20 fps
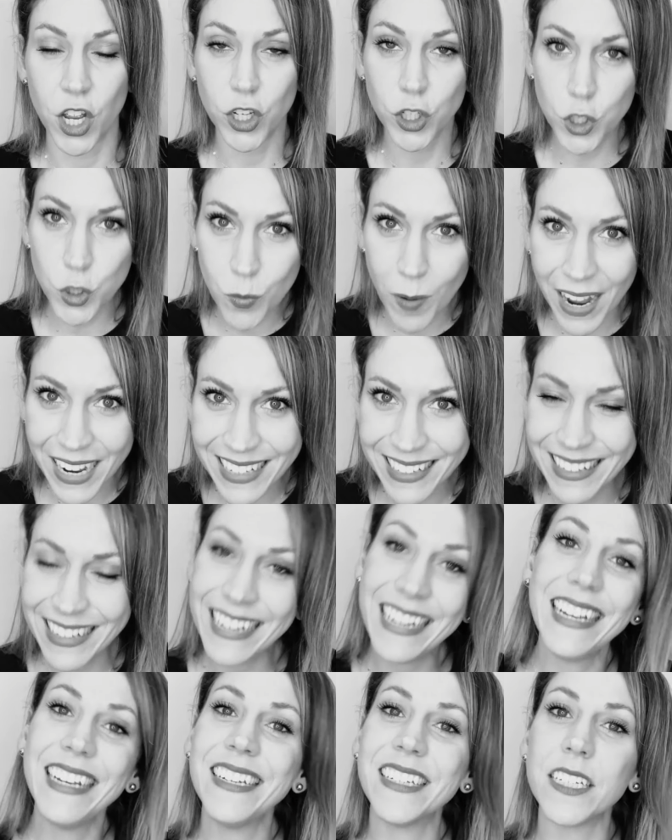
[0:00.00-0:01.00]
Do I
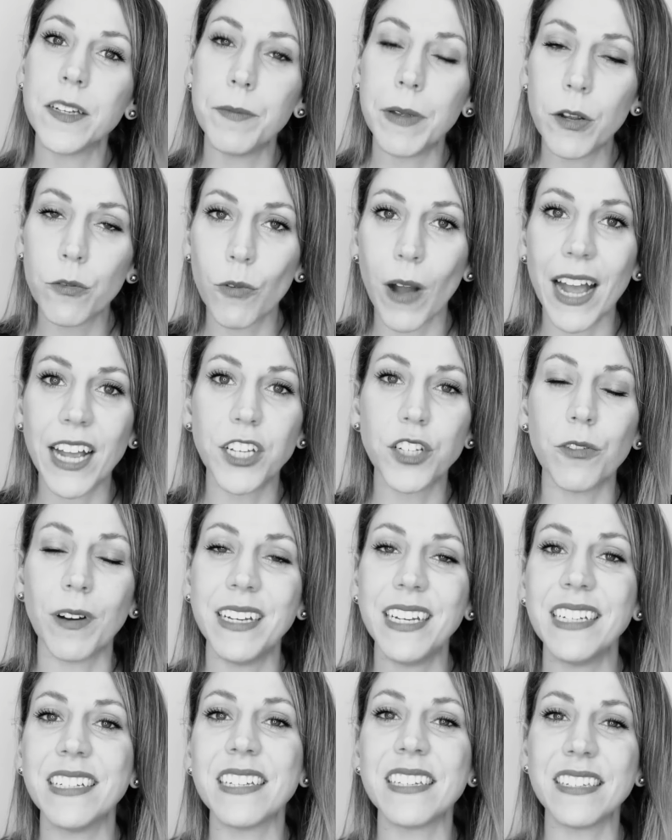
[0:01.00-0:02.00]
need to be right? Do I
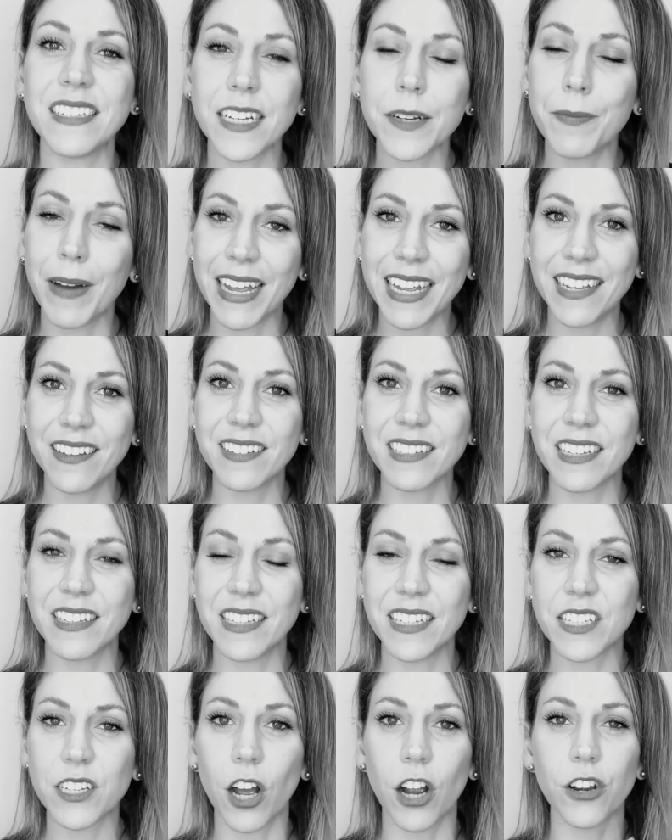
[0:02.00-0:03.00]
need to stick my heels in
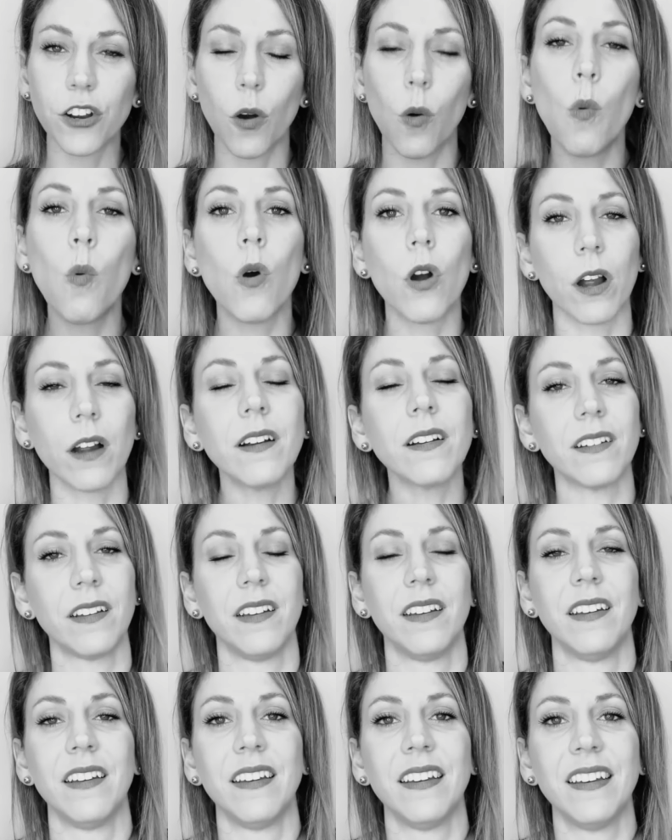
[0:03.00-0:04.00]
this hard? Or
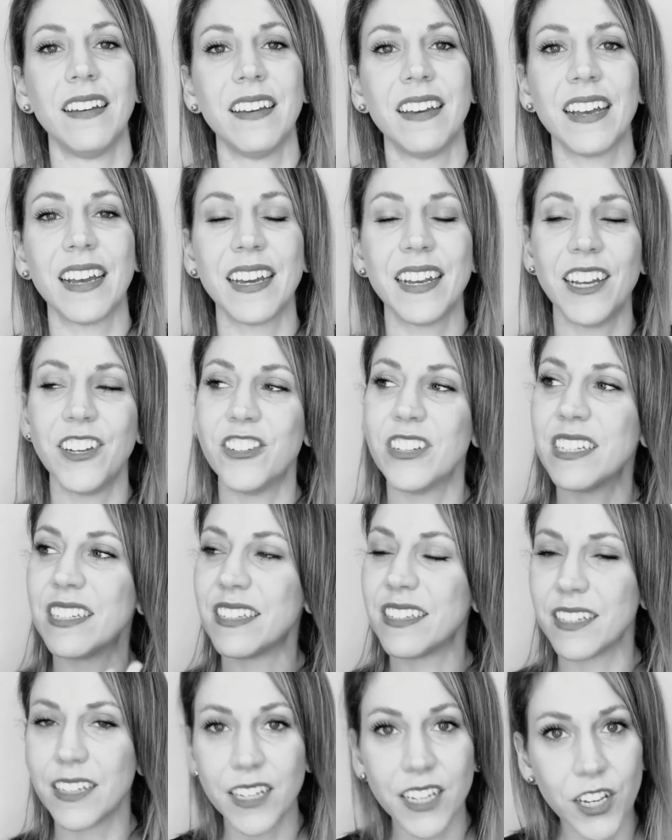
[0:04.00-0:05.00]
can I
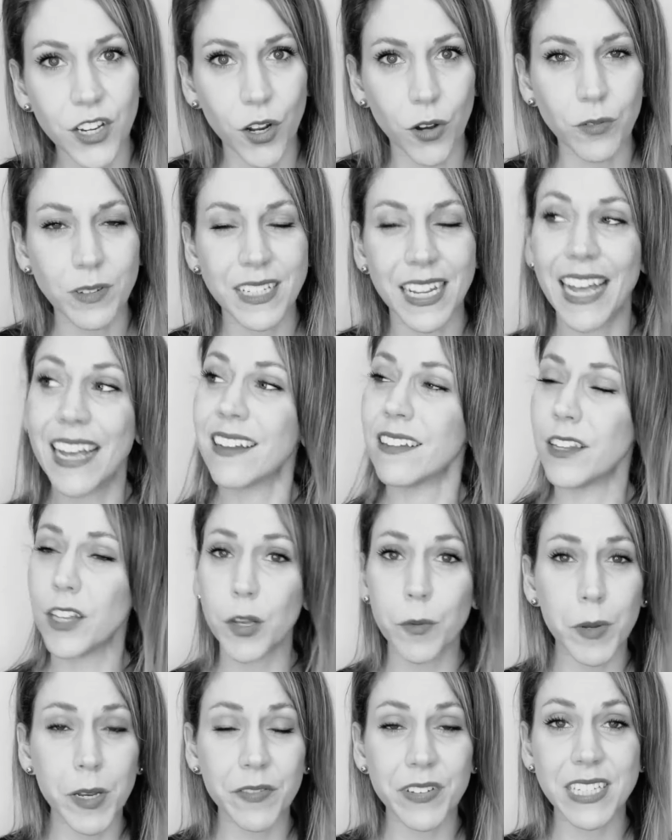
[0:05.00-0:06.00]
just, you know, take a
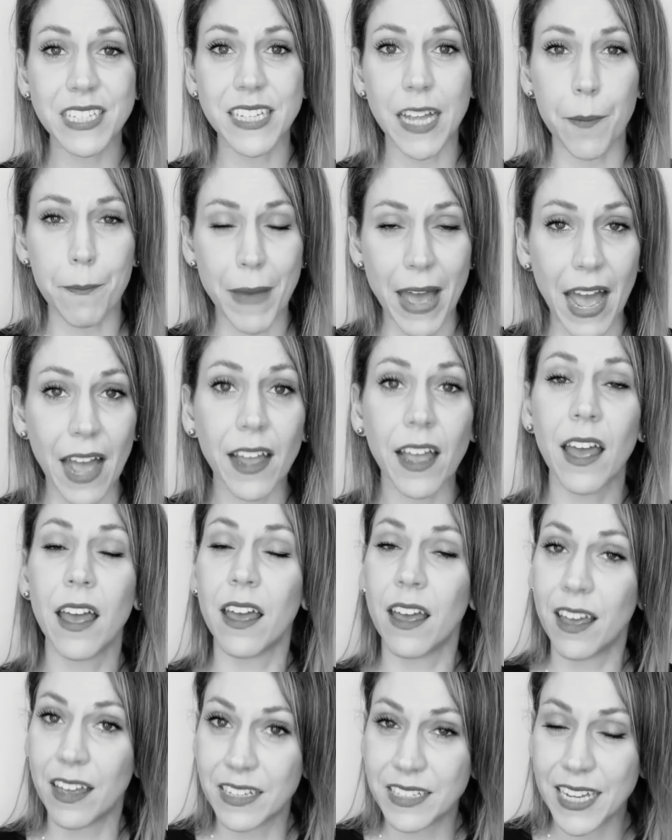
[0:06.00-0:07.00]
little bit of a step back,
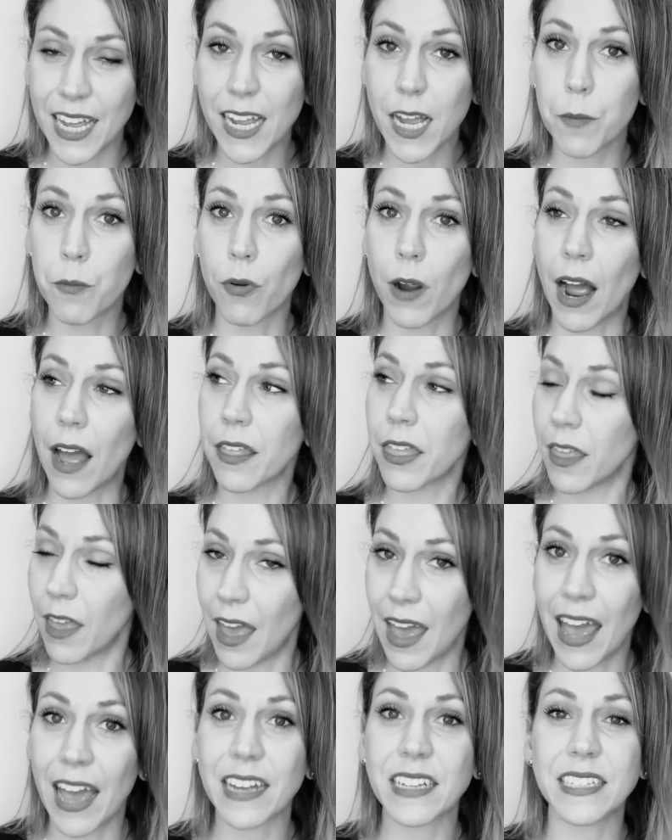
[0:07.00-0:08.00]
take a breath,
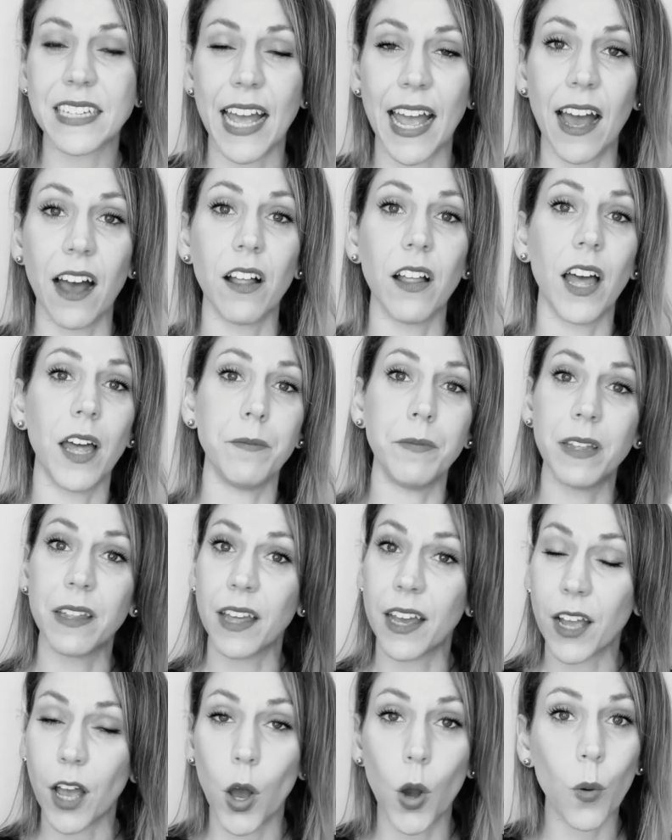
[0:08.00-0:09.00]
exhale, and be
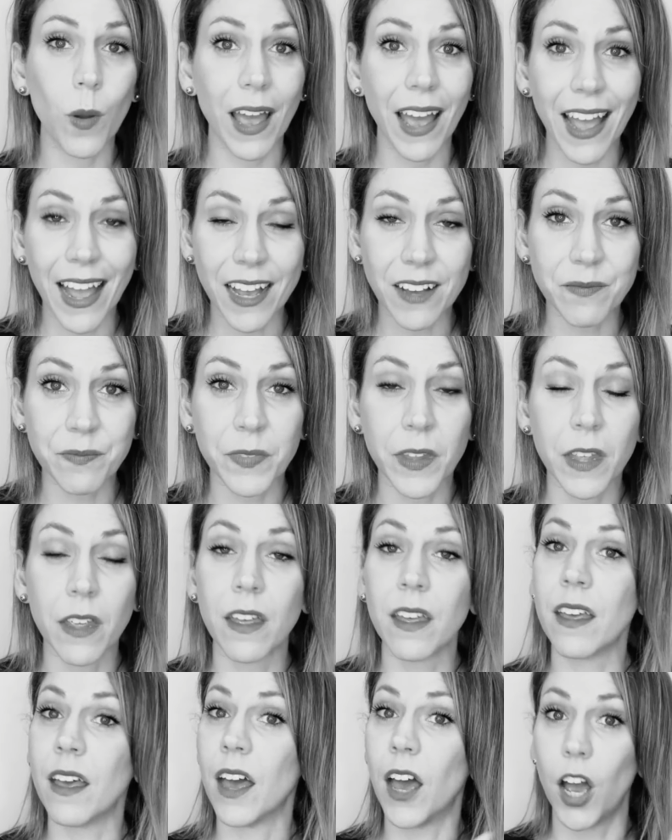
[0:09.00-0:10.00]
like, okay,
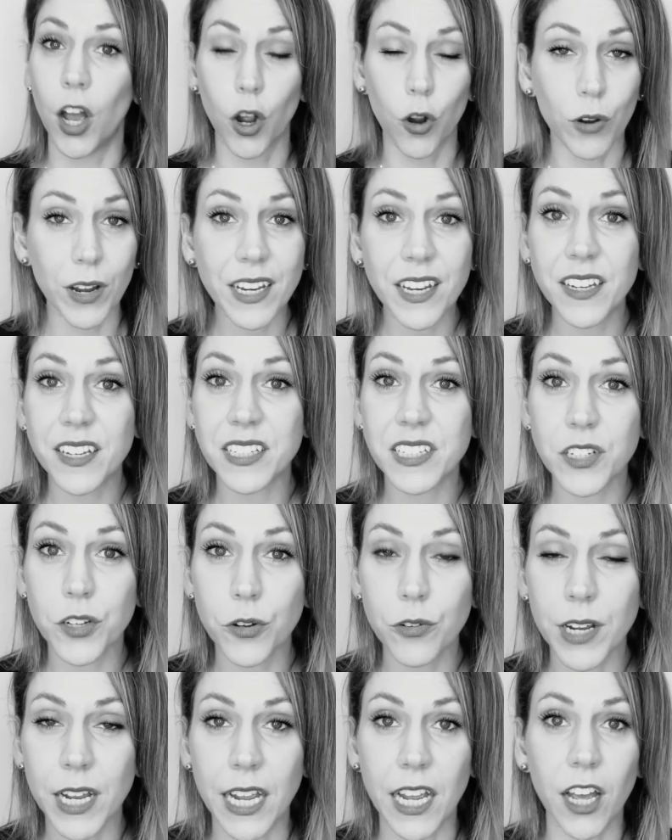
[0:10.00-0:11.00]
agree to
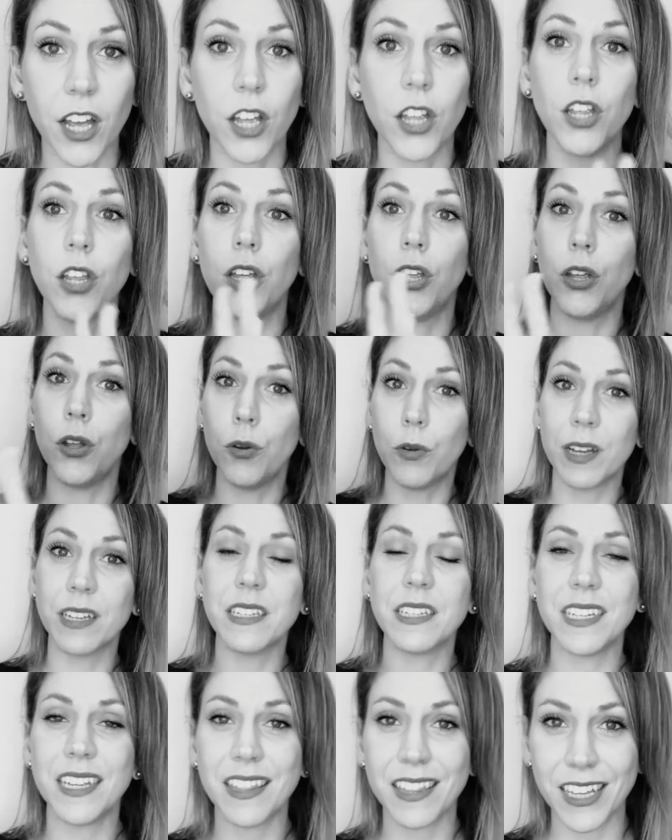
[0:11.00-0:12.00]
disagree. You can
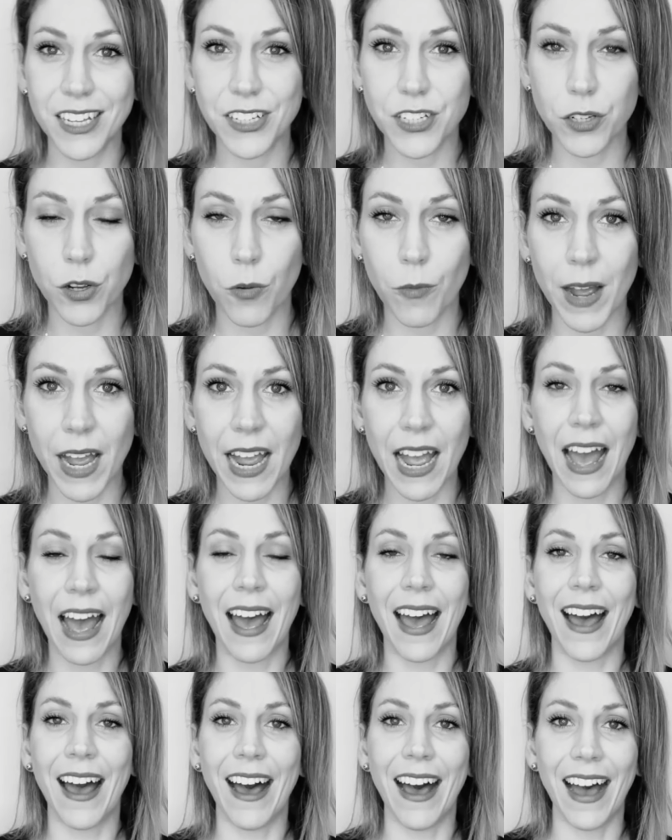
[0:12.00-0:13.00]
see things your way.
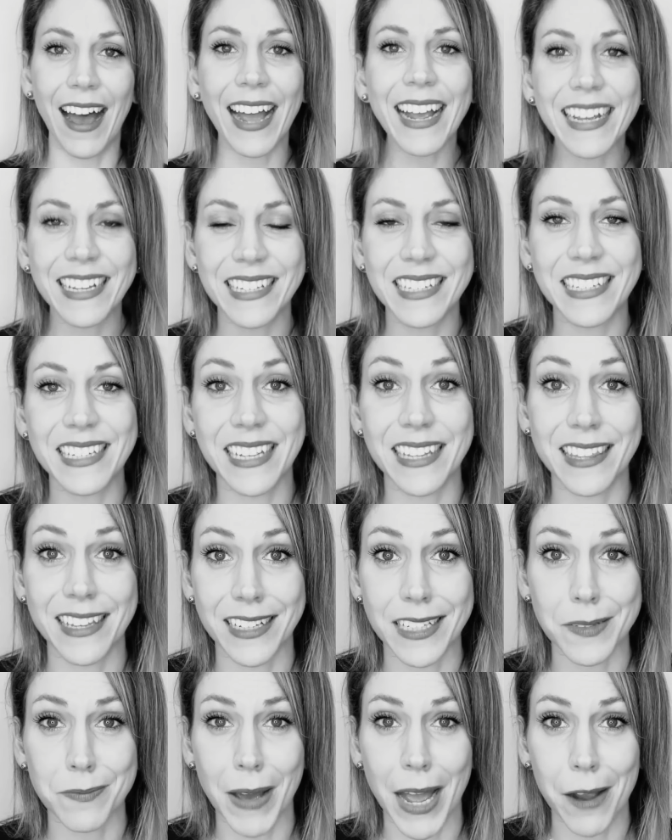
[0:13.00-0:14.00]
I can see
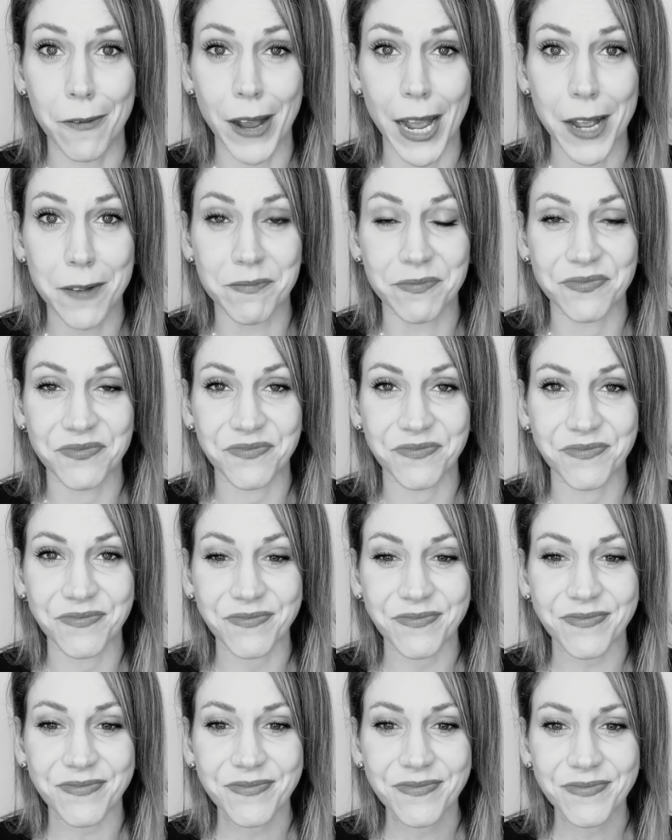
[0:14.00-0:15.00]
things my
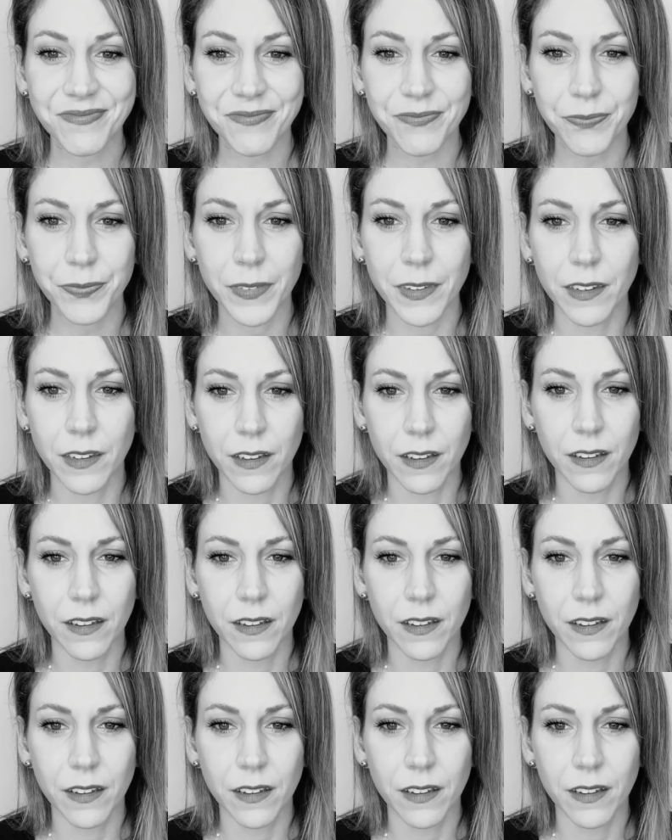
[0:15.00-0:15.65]
way.